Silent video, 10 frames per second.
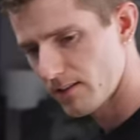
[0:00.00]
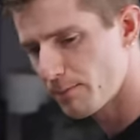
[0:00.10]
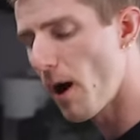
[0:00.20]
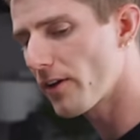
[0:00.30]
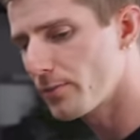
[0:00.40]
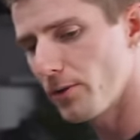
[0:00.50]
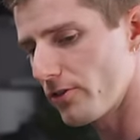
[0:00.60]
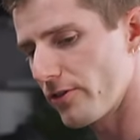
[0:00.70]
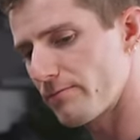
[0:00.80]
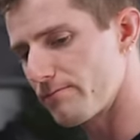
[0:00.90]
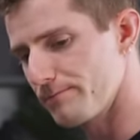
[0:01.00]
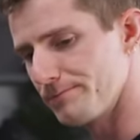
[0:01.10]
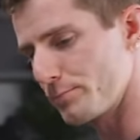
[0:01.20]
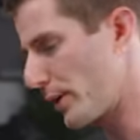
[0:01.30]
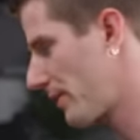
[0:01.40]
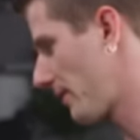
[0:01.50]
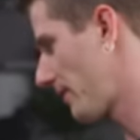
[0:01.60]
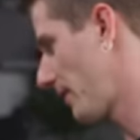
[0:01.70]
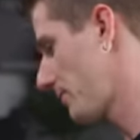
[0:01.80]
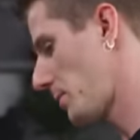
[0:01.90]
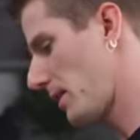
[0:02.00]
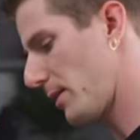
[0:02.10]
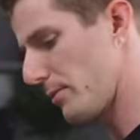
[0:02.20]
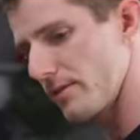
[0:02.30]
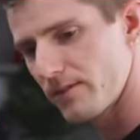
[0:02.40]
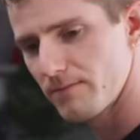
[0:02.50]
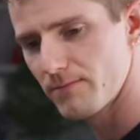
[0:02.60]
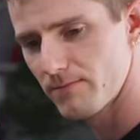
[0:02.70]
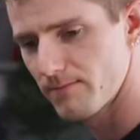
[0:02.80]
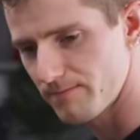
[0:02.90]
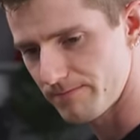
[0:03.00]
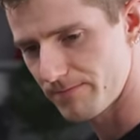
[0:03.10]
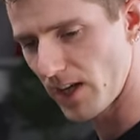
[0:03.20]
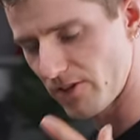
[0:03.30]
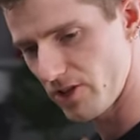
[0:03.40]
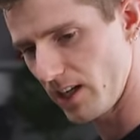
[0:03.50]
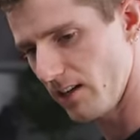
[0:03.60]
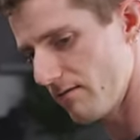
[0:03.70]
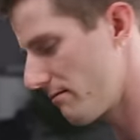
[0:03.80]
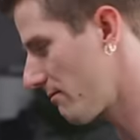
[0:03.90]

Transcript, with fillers: It's possible it just bricked itself while I was touching it.